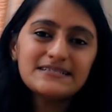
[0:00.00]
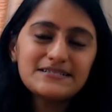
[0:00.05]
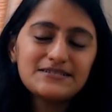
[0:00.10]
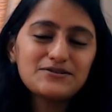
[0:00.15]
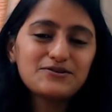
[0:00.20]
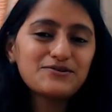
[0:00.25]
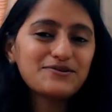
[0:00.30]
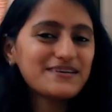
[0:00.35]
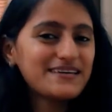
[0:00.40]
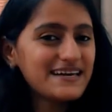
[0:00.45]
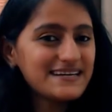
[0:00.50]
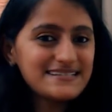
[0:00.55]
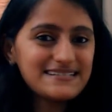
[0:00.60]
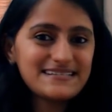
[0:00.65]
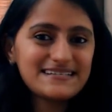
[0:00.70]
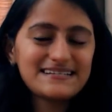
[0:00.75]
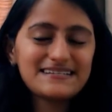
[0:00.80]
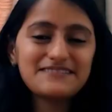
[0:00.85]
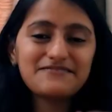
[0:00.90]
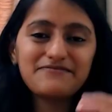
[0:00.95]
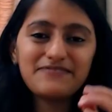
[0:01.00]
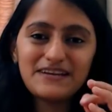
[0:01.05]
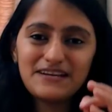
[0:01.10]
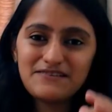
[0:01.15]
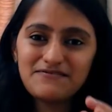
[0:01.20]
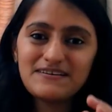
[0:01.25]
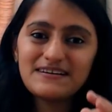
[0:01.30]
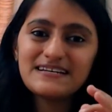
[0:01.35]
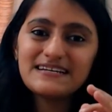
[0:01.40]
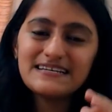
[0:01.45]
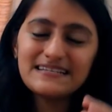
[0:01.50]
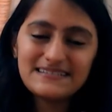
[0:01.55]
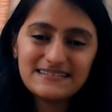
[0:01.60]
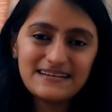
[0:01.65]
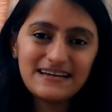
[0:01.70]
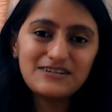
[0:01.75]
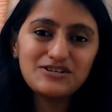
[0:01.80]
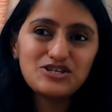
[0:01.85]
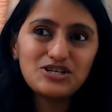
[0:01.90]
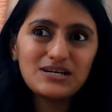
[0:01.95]
So, yes, it's a very, very
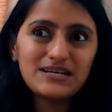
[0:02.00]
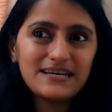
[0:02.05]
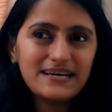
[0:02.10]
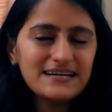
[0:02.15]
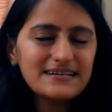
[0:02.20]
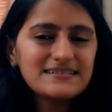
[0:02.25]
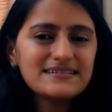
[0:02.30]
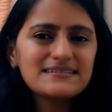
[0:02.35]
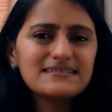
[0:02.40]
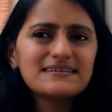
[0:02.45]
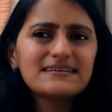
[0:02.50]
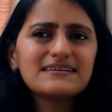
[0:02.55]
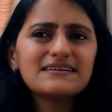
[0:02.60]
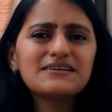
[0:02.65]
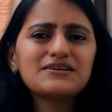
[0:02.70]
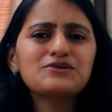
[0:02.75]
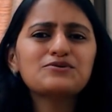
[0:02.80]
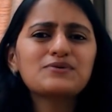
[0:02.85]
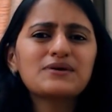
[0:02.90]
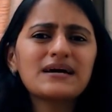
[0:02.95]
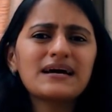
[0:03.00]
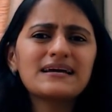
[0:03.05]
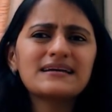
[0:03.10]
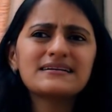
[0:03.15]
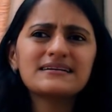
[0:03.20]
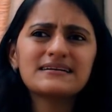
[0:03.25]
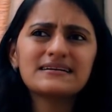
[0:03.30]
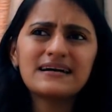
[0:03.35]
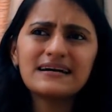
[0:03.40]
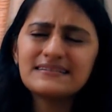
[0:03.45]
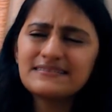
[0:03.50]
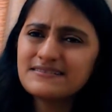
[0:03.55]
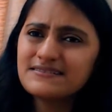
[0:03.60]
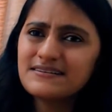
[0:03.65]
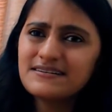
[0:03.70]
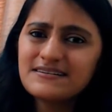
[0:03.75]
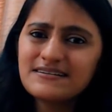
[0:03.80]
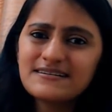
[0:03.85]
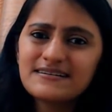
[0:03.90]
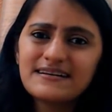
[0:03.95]
essential yes. You can
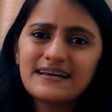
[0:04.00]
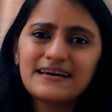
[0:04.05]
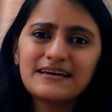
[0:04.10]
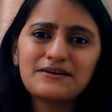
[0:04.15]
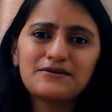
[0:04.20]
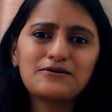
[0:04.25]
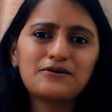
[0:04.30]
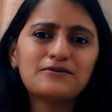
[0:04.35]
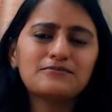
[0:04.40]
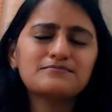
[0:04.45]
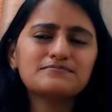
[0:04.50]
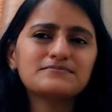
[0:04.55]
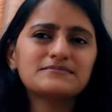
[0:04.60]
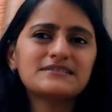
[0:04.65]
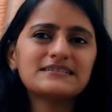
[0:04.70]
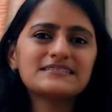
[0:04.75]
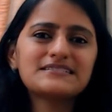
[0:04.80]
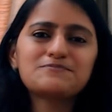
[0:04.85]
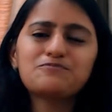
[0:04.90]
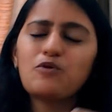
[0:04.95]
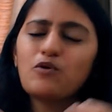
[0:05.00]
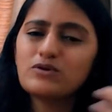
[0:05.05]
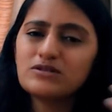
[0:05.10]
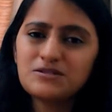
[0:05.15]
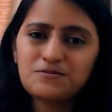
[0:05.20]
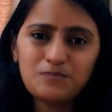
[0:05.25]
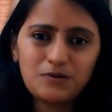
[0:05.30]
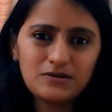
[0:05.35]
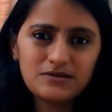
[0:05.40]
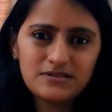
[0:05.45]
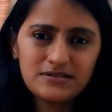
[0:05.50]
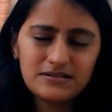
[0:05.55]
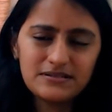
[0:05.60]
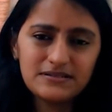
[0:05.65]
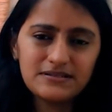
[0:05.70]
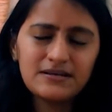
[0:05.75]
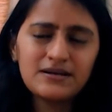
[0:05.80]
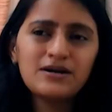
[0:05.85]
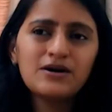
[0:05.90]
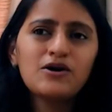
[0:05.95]
consider it like, you know, the sports
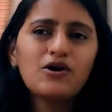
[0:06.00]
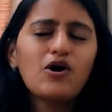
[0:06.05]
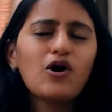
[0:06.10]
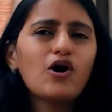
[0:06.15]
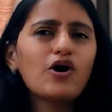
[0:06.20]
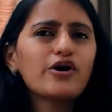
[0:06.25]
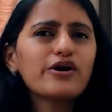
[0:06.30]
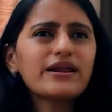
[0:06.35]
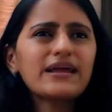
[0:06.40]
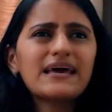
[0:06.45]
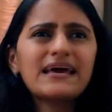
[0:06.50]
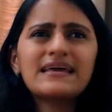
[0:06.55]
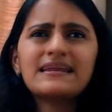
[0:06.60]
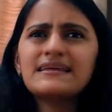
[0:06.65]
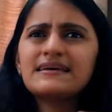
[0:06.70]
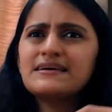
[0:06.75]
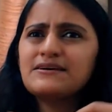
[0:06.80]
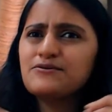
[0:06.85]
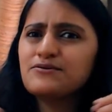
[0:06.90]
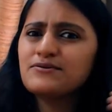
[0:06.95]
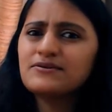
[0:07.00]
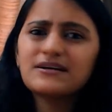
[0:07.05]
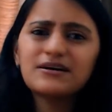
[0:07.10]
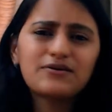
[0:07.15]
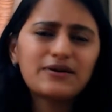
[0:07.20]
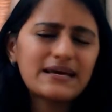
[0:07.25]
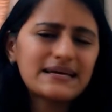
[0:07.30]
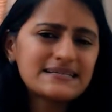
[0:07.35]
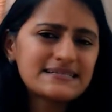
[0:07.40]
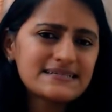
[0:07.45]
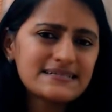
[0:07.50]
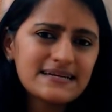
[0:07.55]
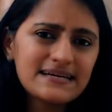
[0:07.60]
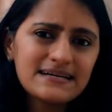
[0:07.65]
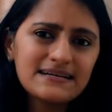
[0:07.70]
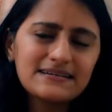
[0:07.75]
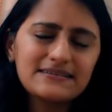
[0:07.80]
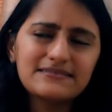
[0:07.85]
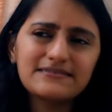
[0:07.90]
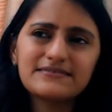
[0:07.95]
person or any, you know, the great
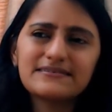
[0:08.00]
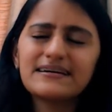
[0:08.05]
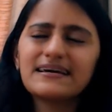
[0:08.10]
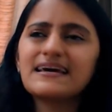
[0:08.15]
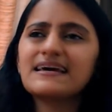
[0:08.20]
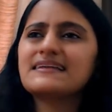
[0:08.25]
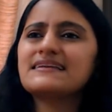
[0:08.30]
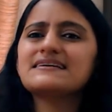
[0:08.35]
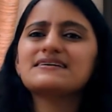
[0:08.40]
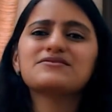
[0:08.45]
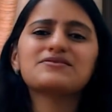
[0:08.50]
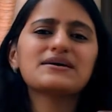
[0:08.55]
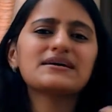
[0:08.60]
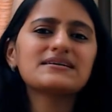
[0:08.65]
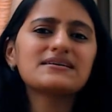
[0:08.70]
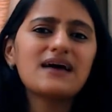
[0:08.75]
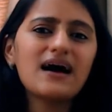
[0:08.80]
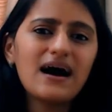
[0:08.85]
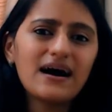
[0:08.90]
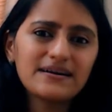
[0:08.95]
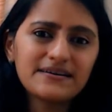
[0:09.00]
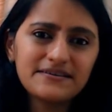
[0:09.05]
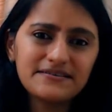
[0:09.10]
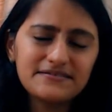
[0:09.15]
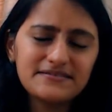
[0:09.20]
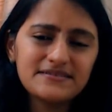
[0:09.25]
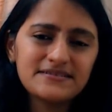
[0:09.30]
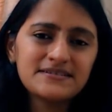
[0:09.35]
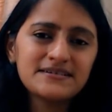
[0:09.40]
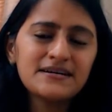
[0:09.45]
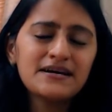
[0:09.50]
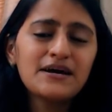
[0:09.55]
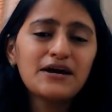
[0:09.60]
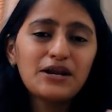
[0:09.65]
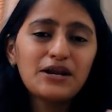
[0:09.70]
singer, any great artist.